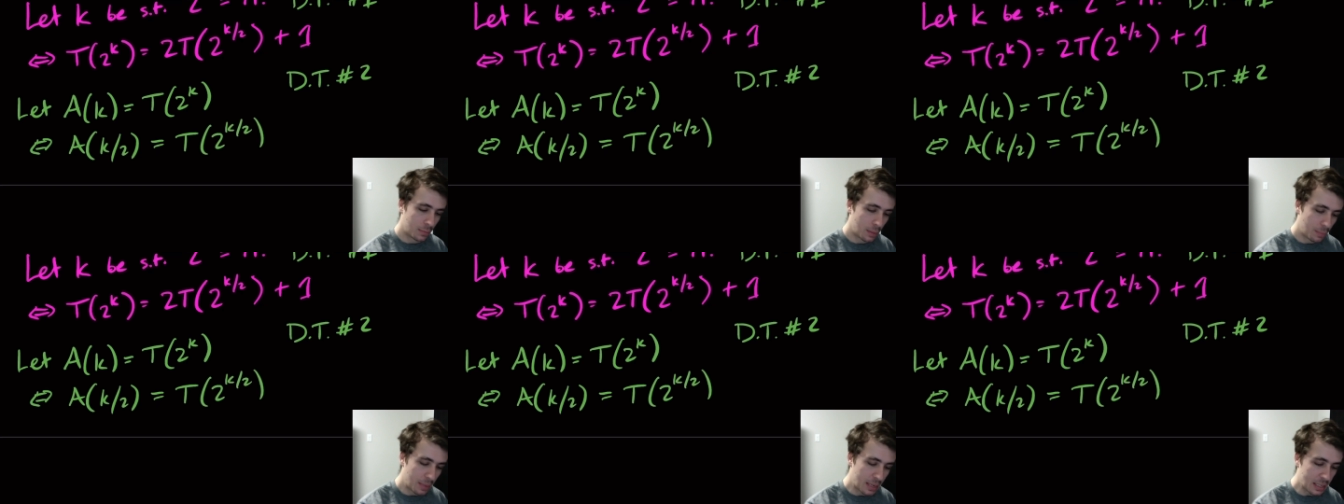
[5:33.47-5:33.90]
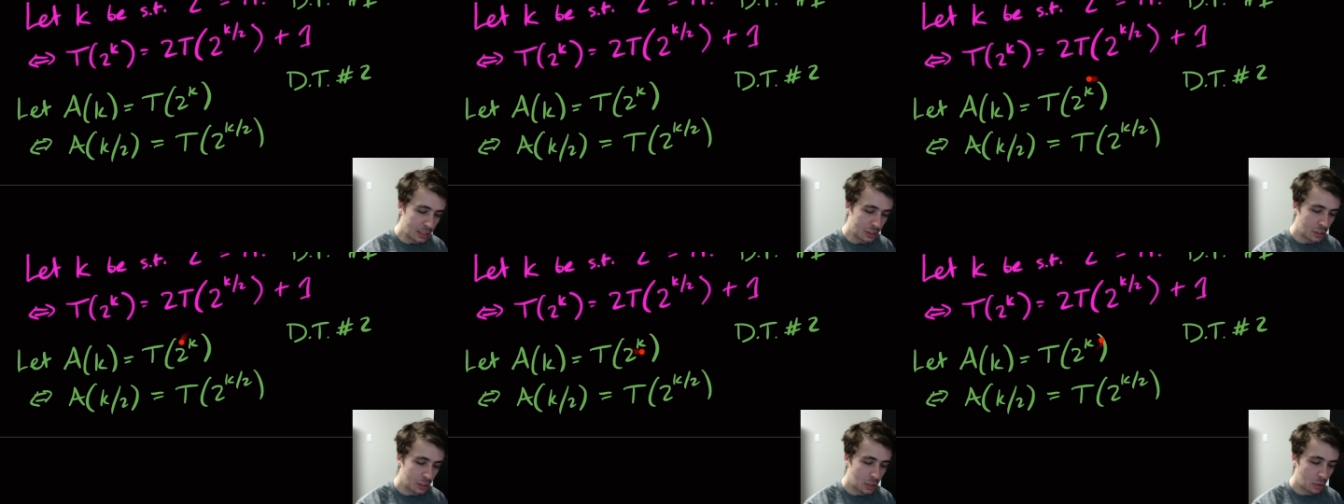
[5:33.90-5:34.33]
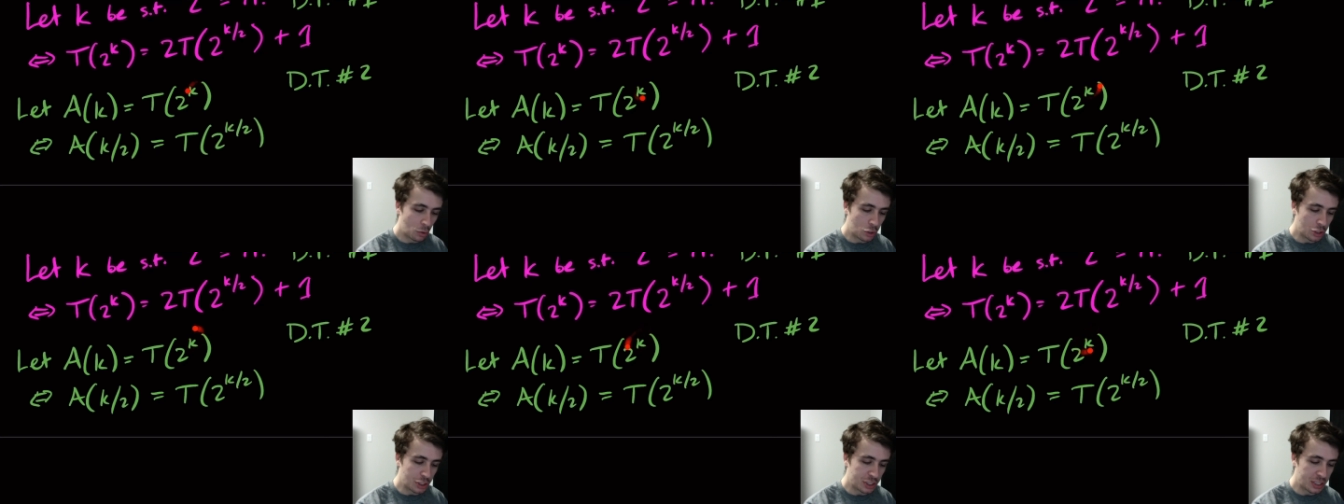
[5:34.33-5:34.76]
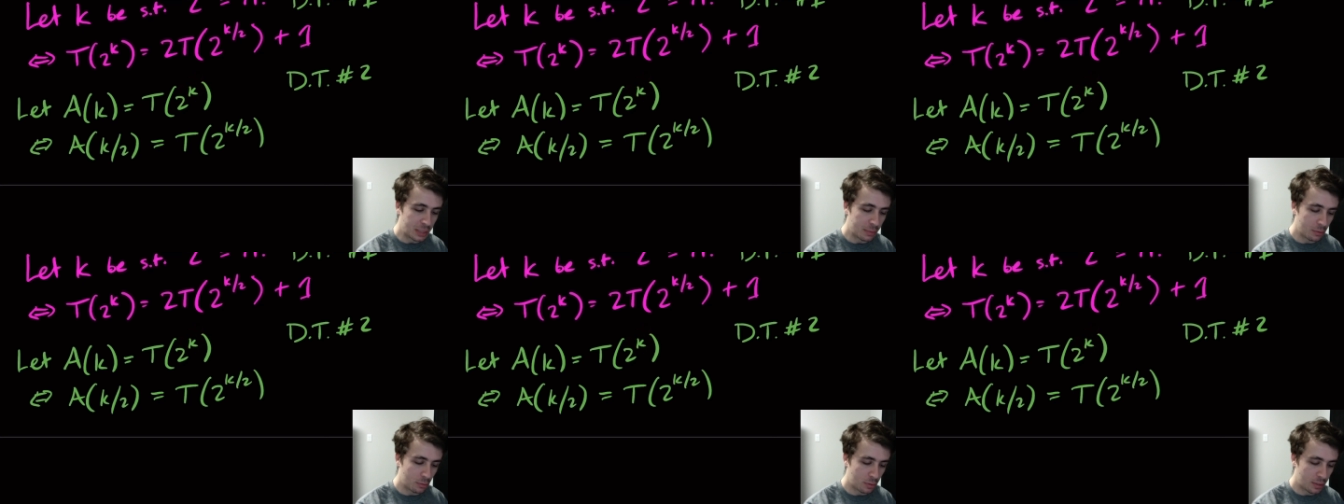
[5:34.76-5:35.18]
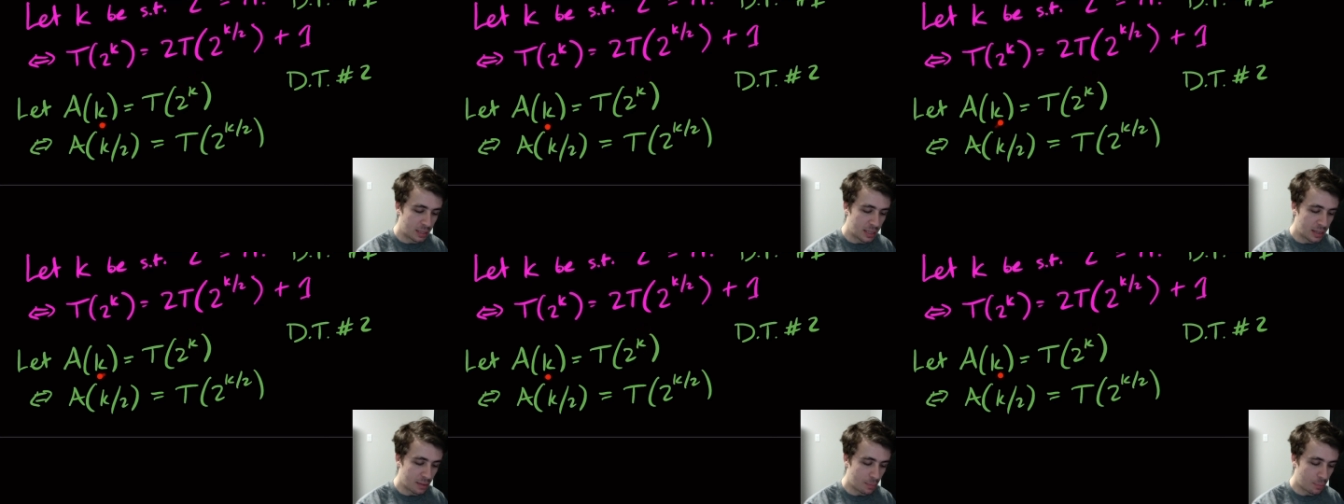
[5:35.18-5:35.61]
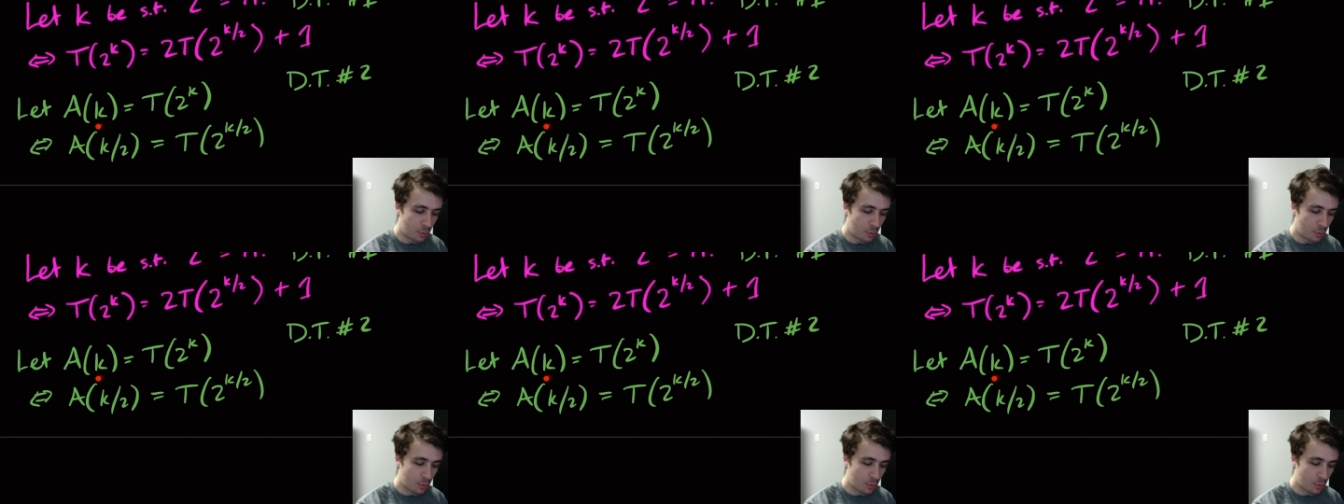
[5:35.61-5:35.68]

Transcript: because we're just so the